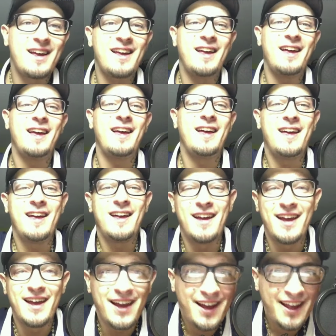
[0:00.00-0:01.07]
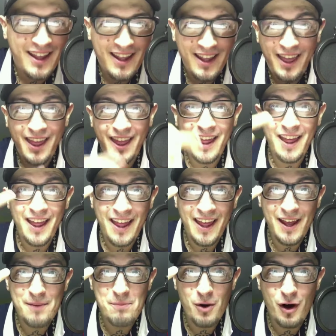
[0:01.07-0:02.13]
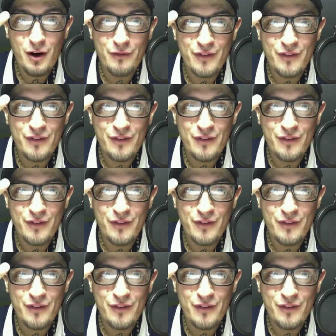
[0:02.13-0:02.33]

Marf. Barf Noodle.